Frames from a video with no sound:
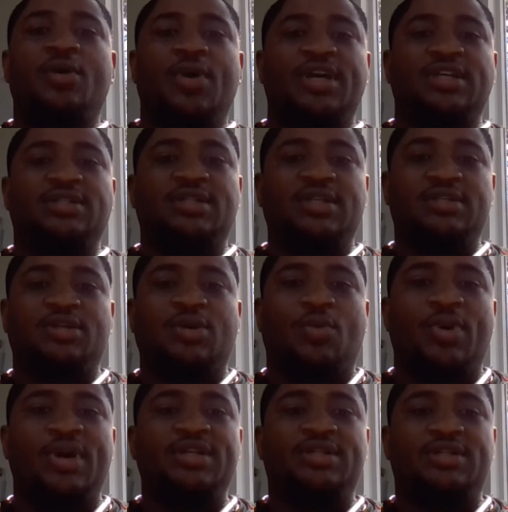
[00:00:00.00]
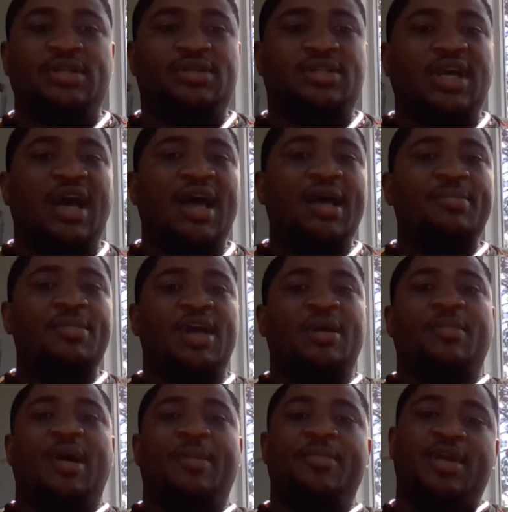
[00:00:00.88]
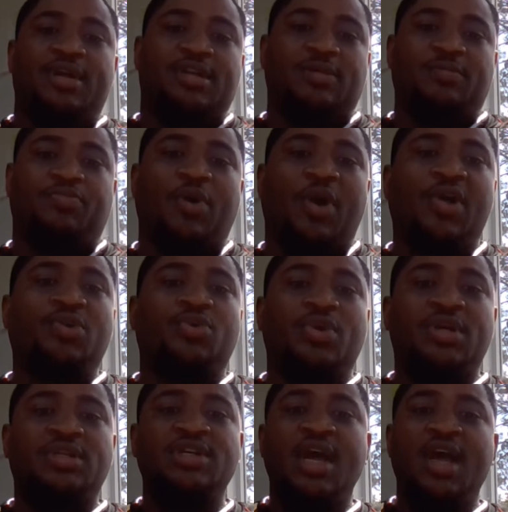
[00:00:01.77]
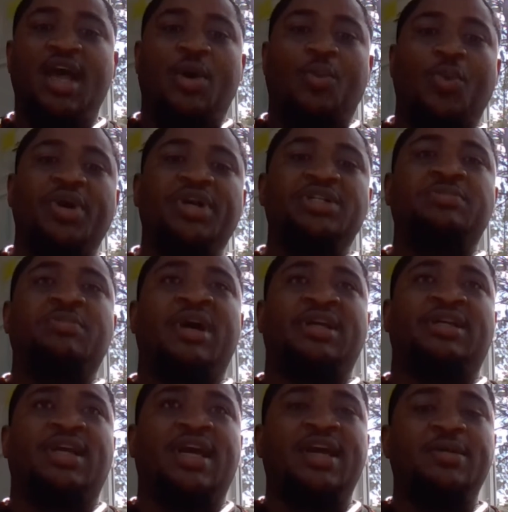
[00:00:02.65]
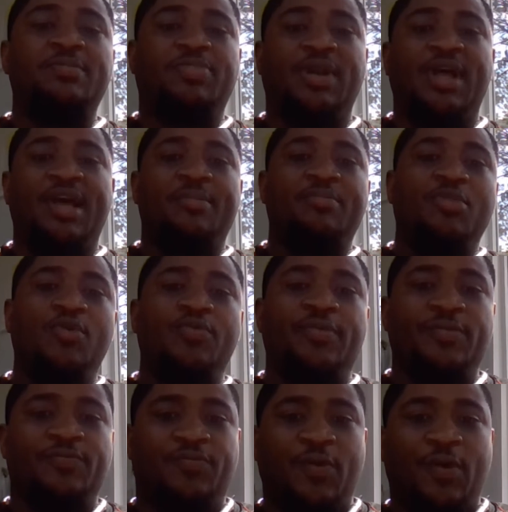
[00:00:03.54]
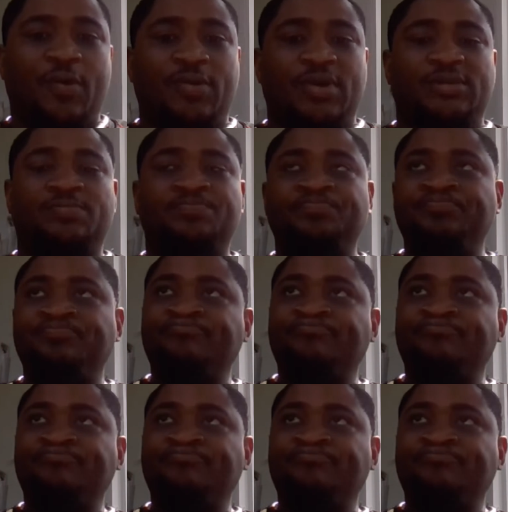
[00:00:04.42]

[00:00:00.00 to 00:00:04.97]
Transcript: Is this a waste of time? Am I making progress? And what is my game plan moving forward?